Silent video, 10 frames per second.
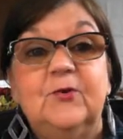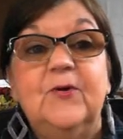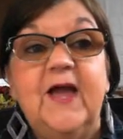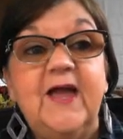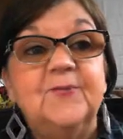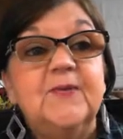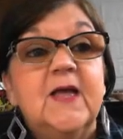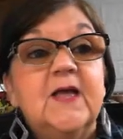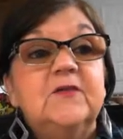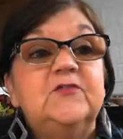Okay,
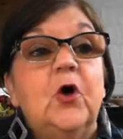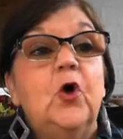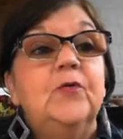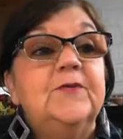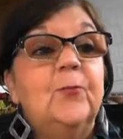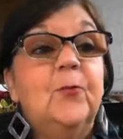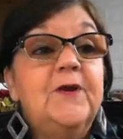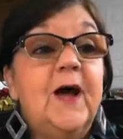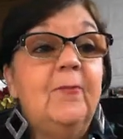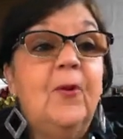so
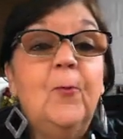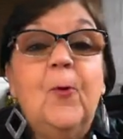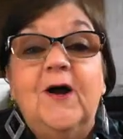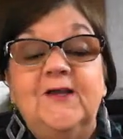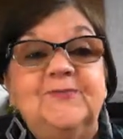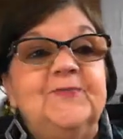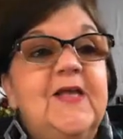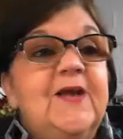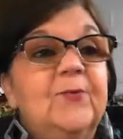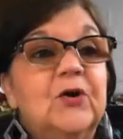number one,
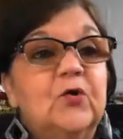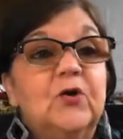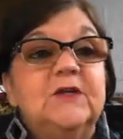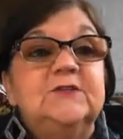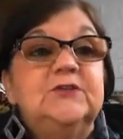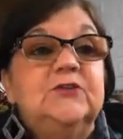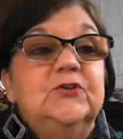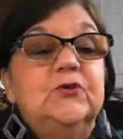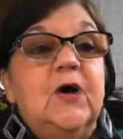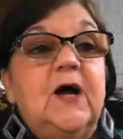we're going
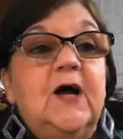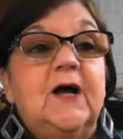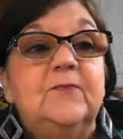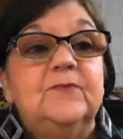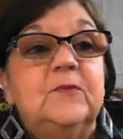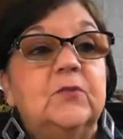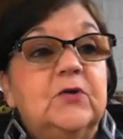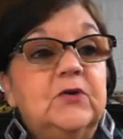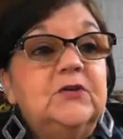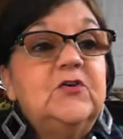to
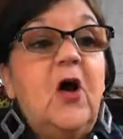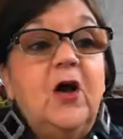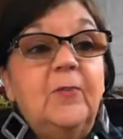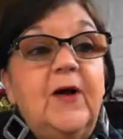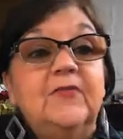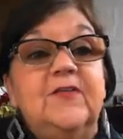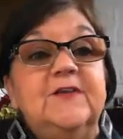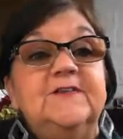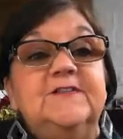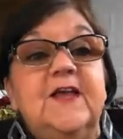talk about
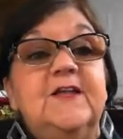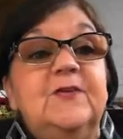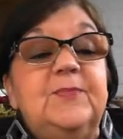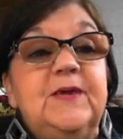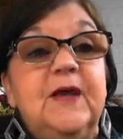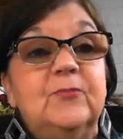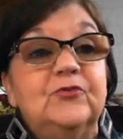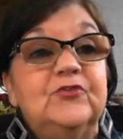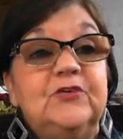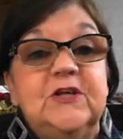this and to be able
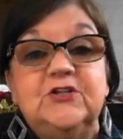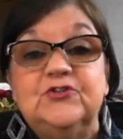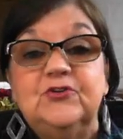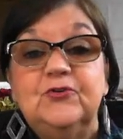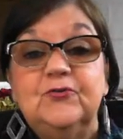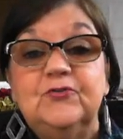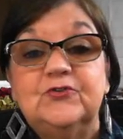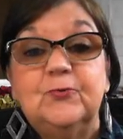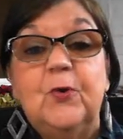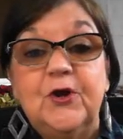to get you
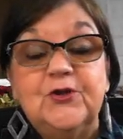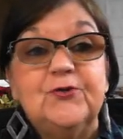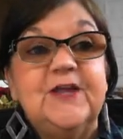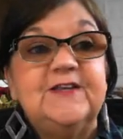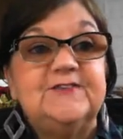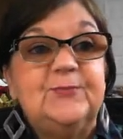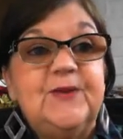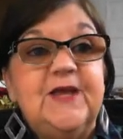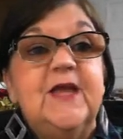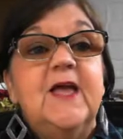to where you need to
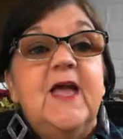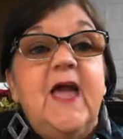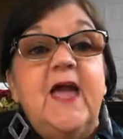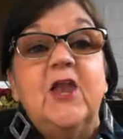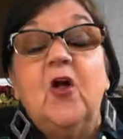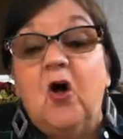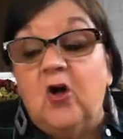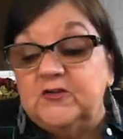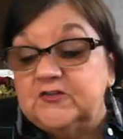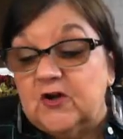be. And it
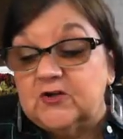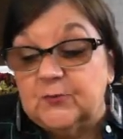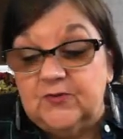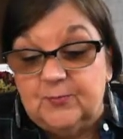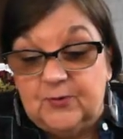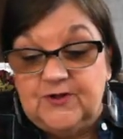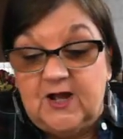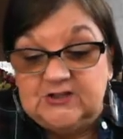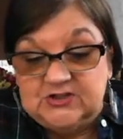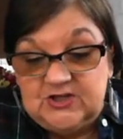all starts with
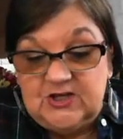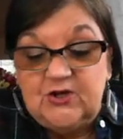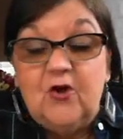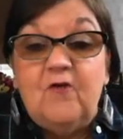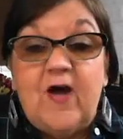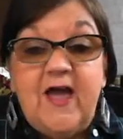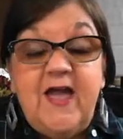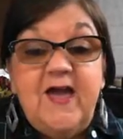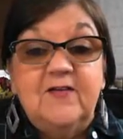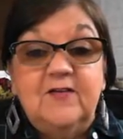production. I
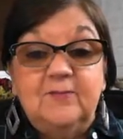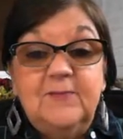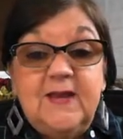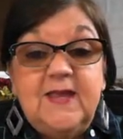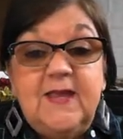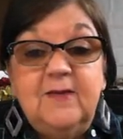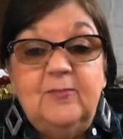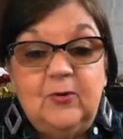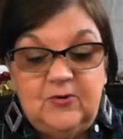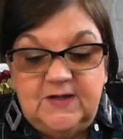had many
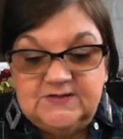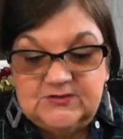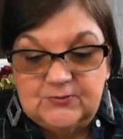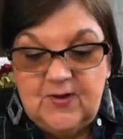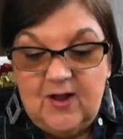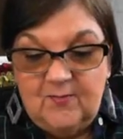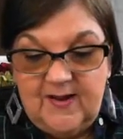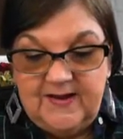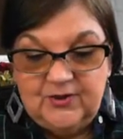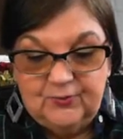employees throughout
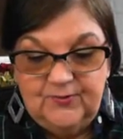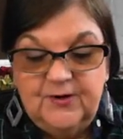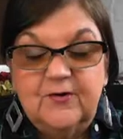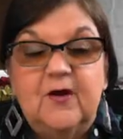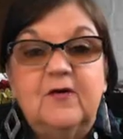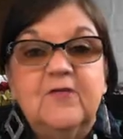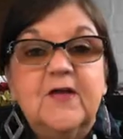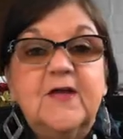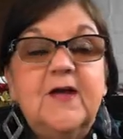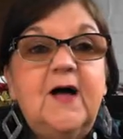my career of
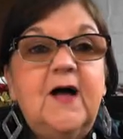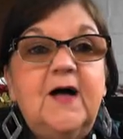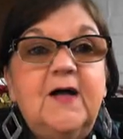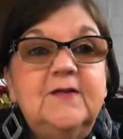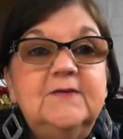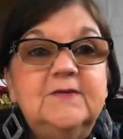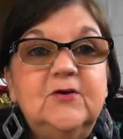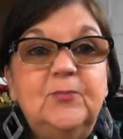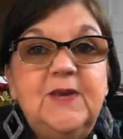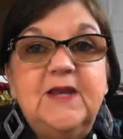
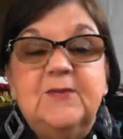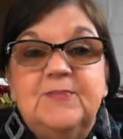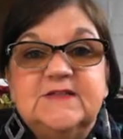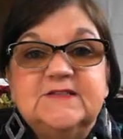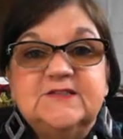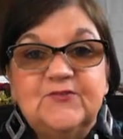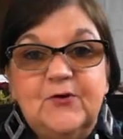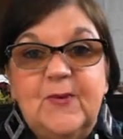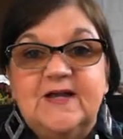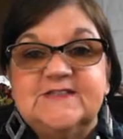being in business for
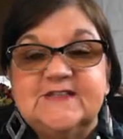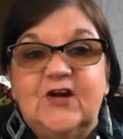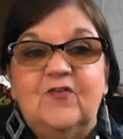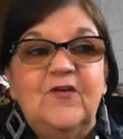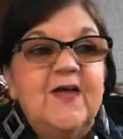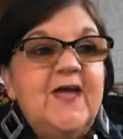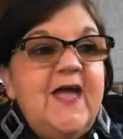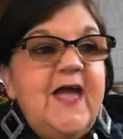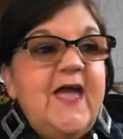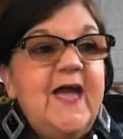myself,
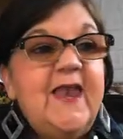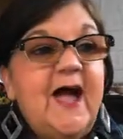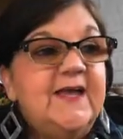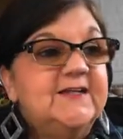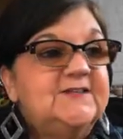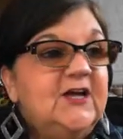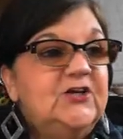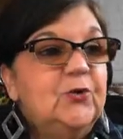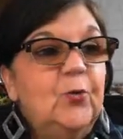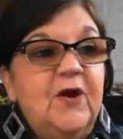and I can tell
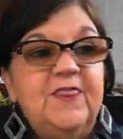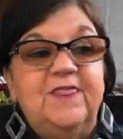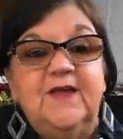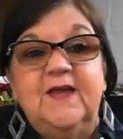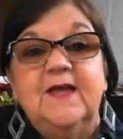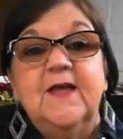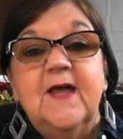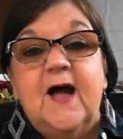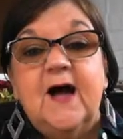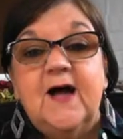you one thing.
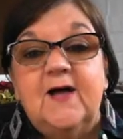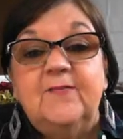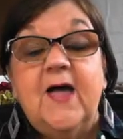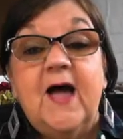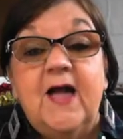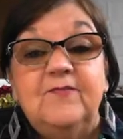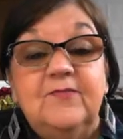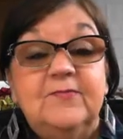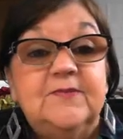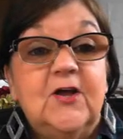
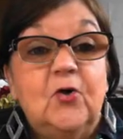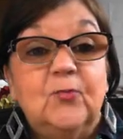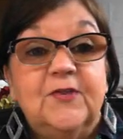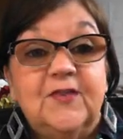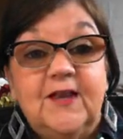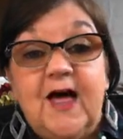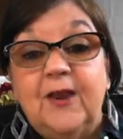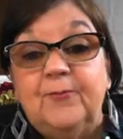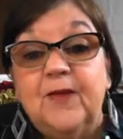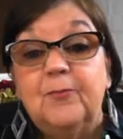I've dealt with a lot
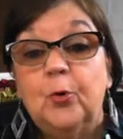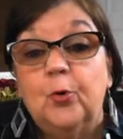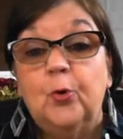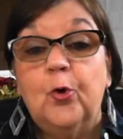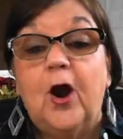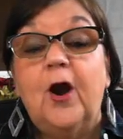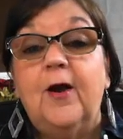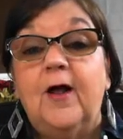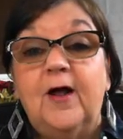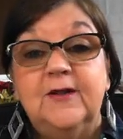of people who
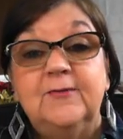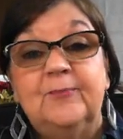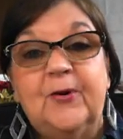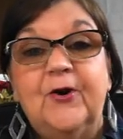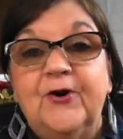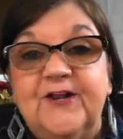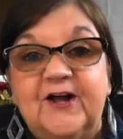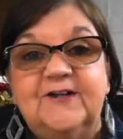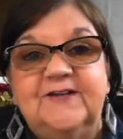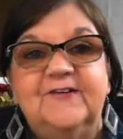are
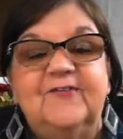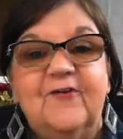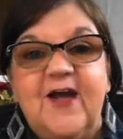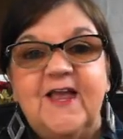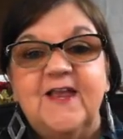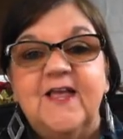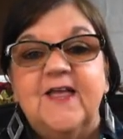unproductive, right?